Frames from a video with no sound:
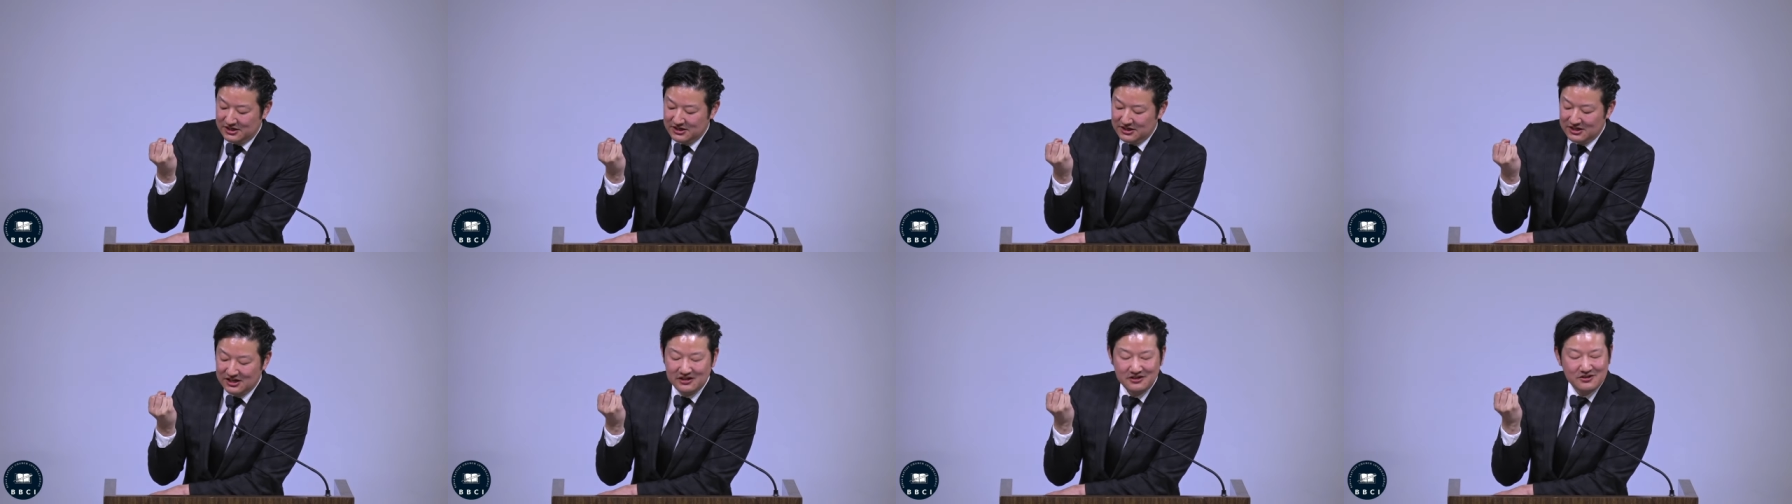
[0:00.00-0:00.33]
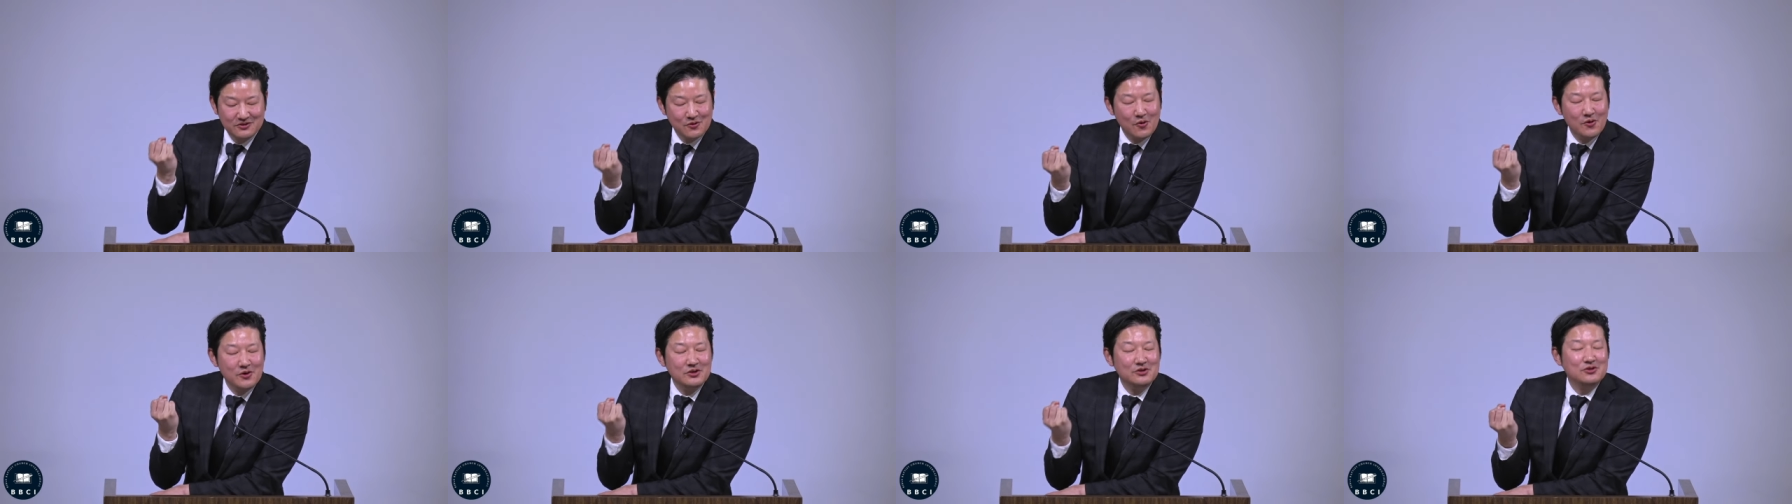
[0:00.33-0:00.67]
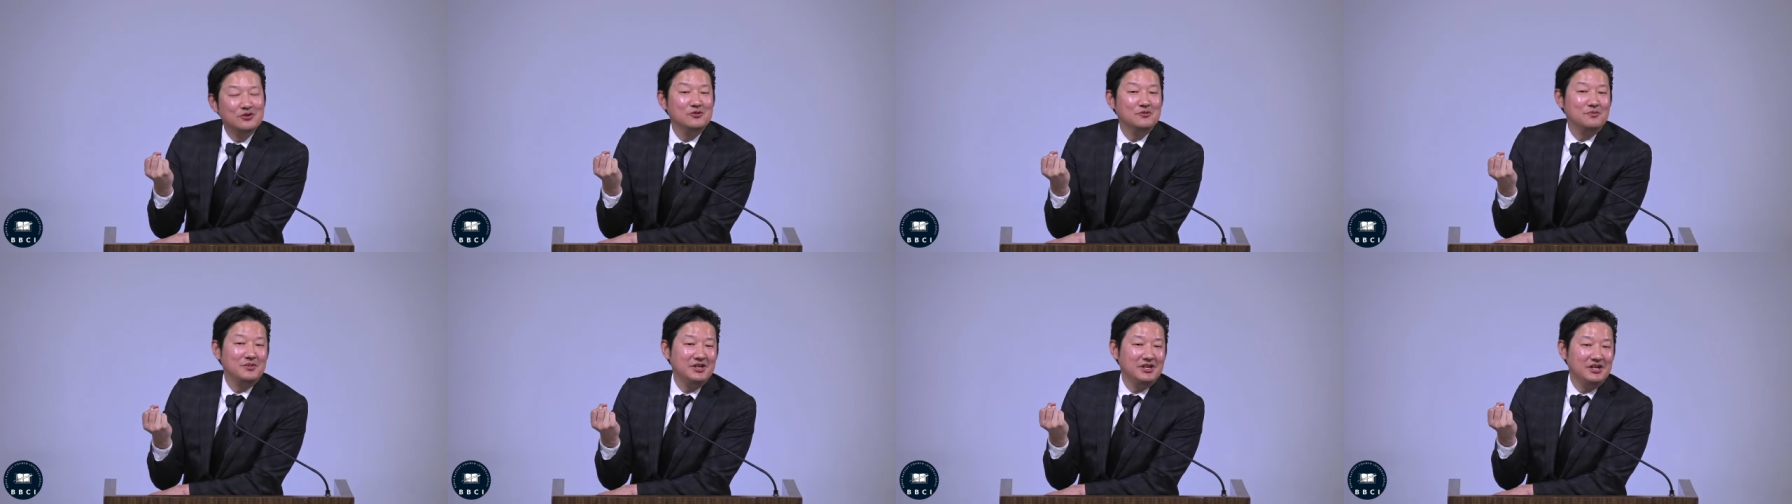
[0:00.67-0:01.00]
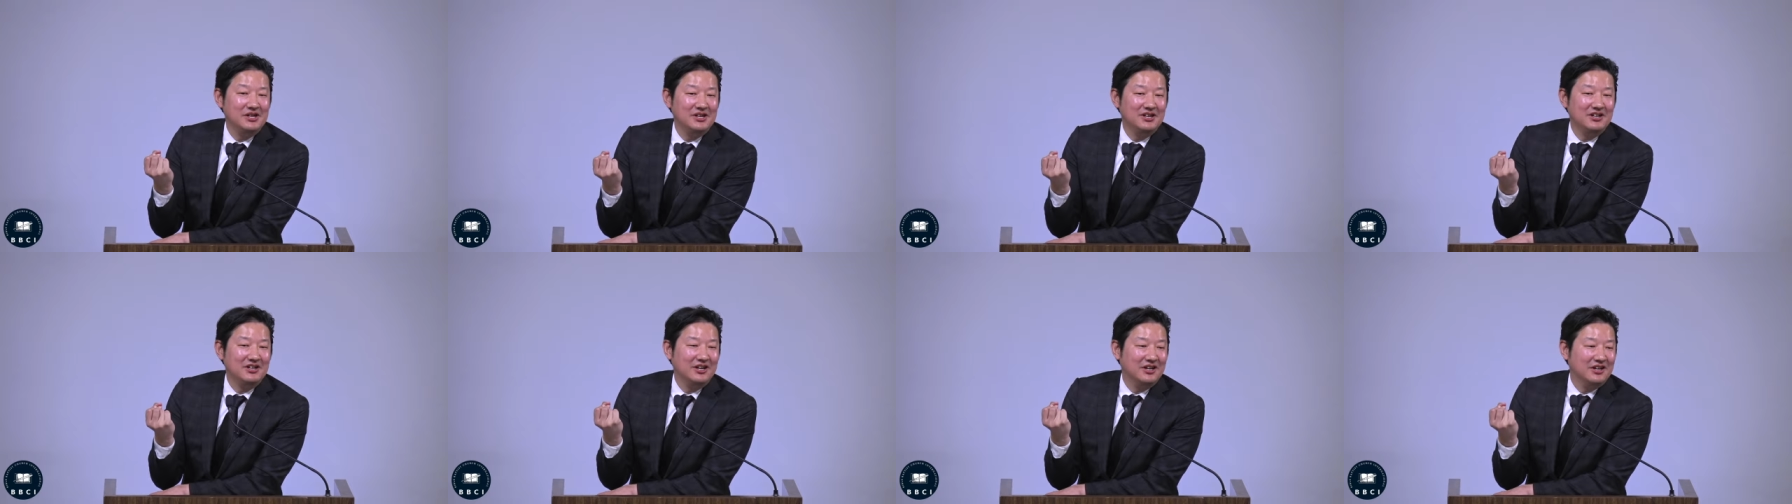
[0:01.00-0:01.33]
it's going to
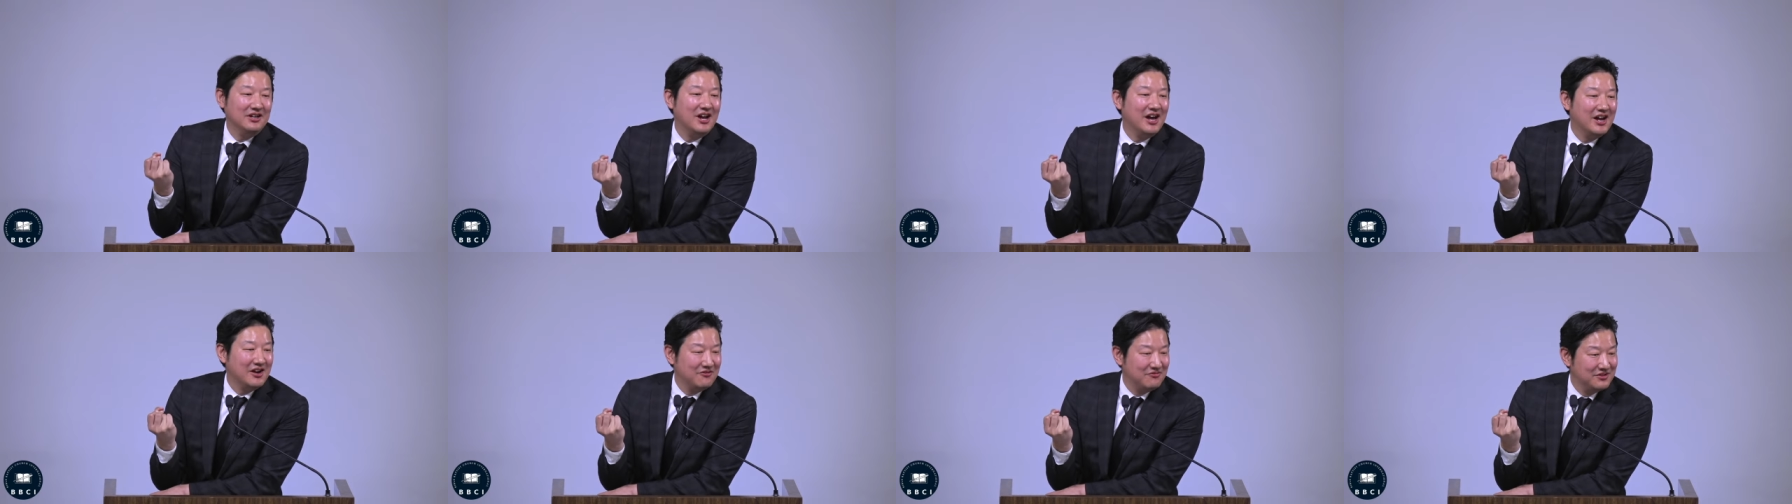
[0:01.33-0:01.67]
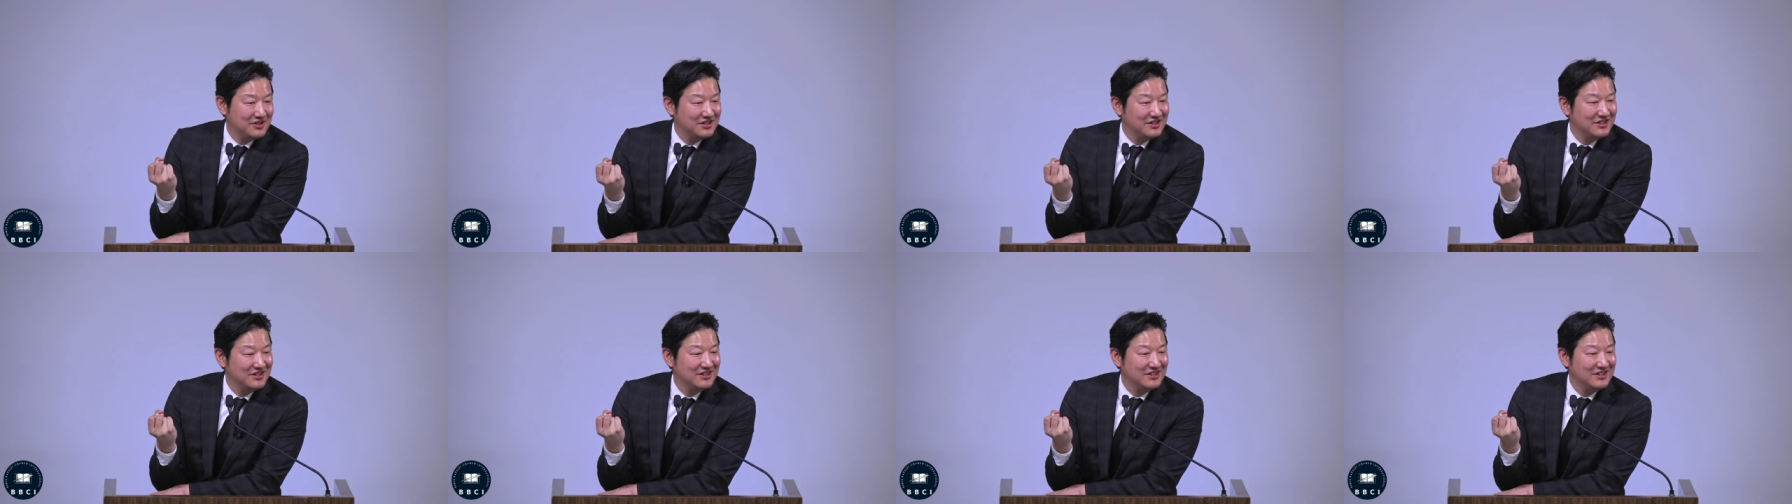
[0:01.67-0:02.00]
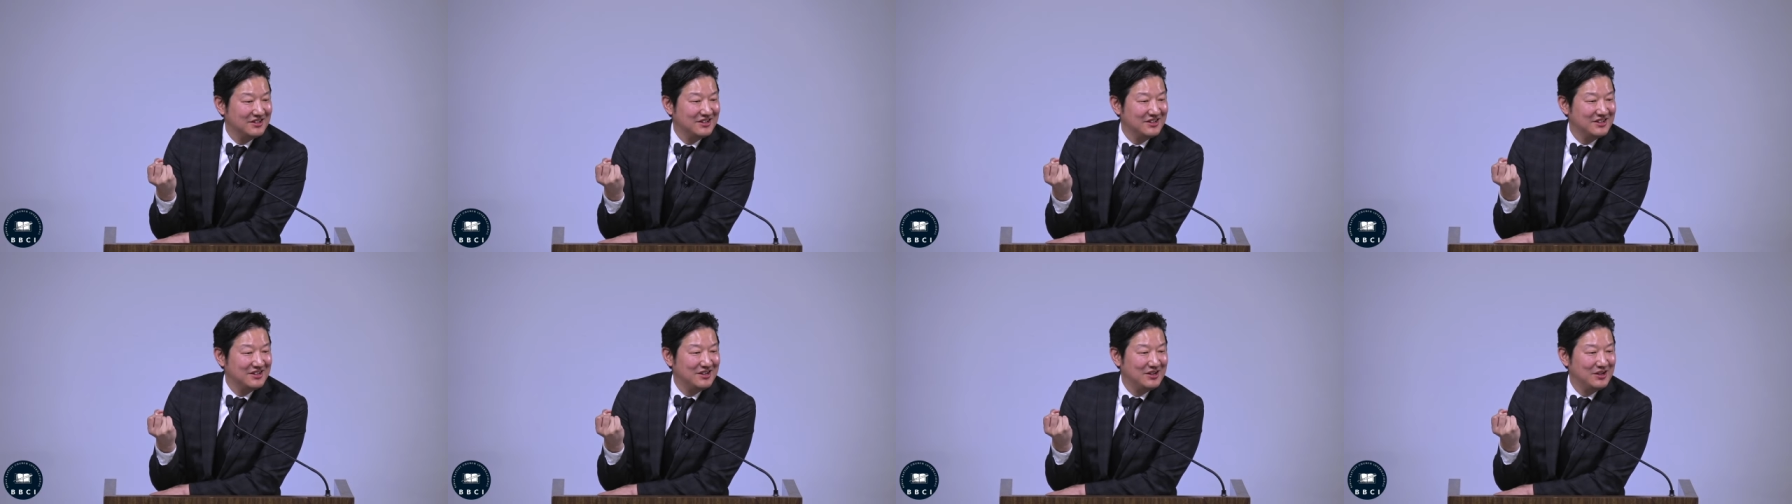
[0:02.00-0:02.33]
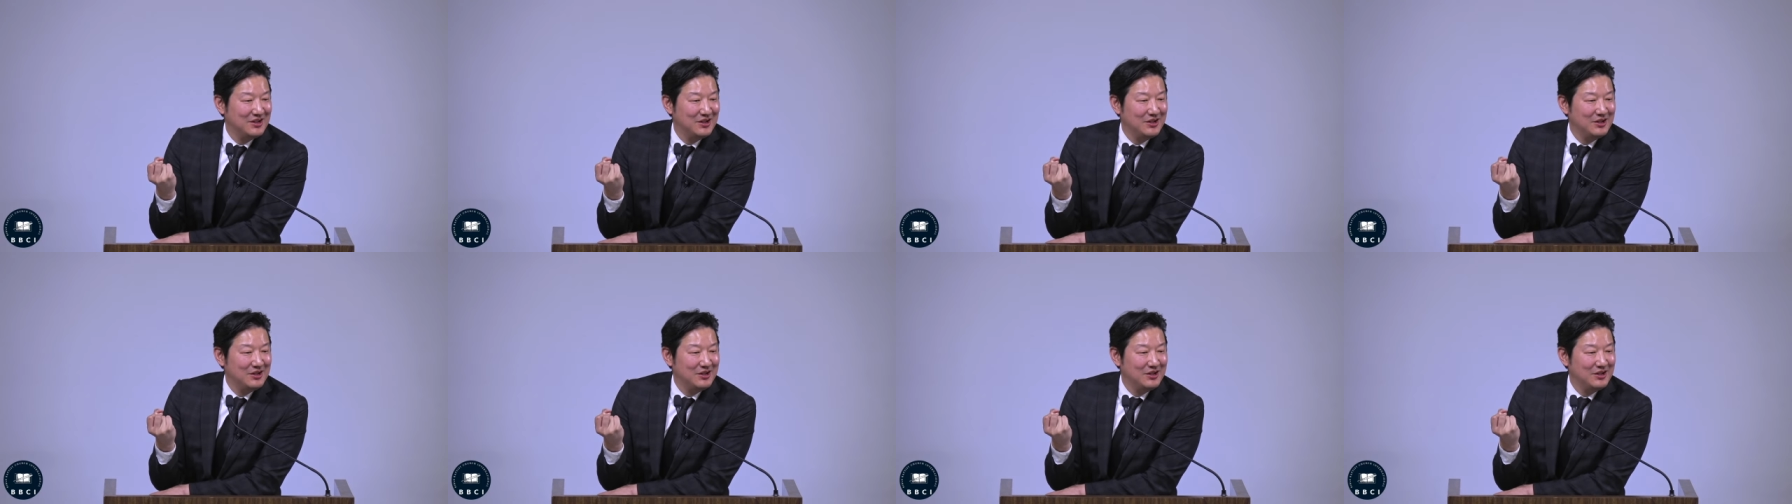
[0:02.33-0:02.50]
be in heaven. Amen.